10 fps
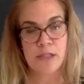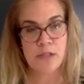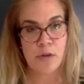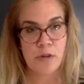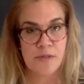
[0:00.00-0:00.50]

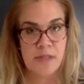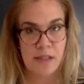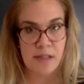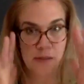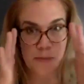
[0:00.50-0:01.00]
sort of see
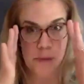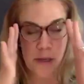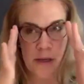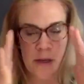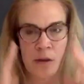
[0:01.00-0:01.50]
this as
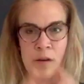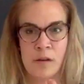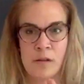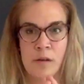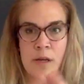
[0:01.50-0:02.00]
being
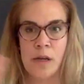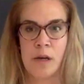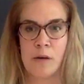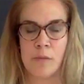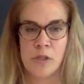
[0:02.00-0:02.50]
in
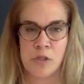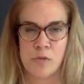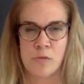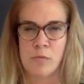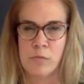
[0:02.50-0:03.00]

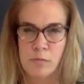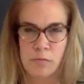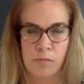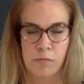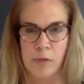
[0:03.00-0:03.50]
two
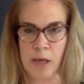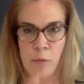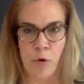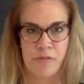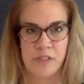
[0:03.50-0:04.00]

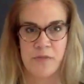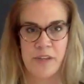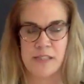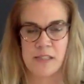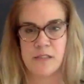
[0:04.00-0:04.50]
amorphous
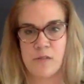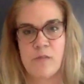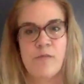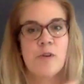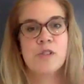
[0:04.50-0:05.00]
phases. So
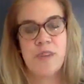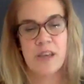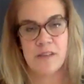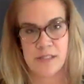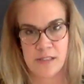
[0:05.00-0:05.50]
the first
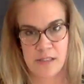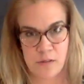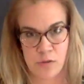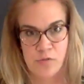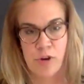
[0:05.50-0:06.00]
phase is this
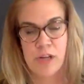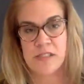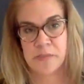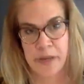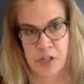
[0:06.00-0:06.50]
sort of
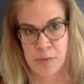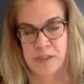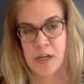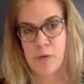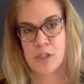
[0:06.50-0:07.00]
crisis
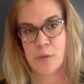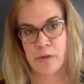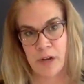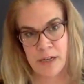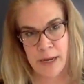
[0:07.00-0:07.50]
management that we're
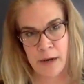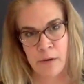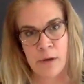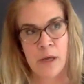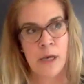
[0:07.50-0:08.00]
doing right
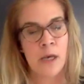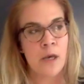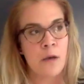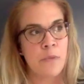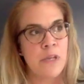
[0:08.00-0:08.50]
now.
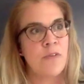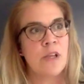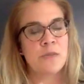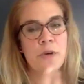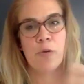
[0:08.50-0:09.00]
But even
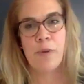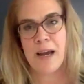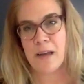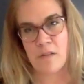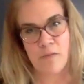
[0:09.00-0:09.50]
as we go
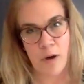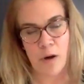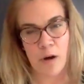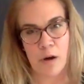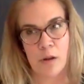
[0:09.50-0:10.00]
back in the
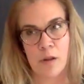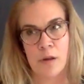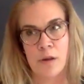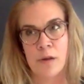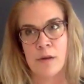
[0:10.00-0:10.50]
fall,
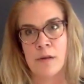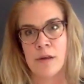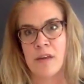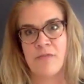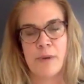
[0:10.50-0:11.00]

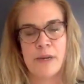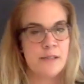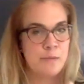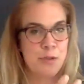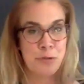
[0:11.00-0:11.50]
if by
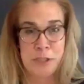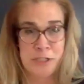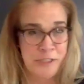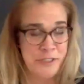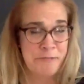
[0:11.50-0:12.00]
some
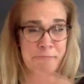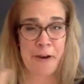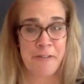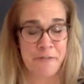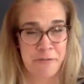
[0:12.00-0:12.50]
stretch
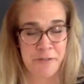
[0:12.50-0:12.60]
of